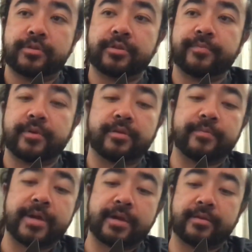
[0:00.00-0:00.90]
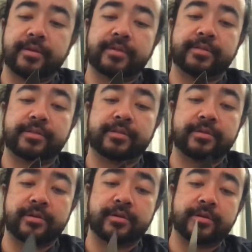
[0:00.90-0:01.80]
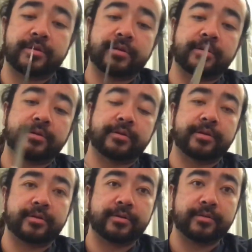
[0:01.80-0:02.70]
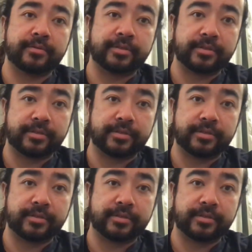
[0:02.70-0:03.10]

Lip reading: Jumping on the back of this, I don't know,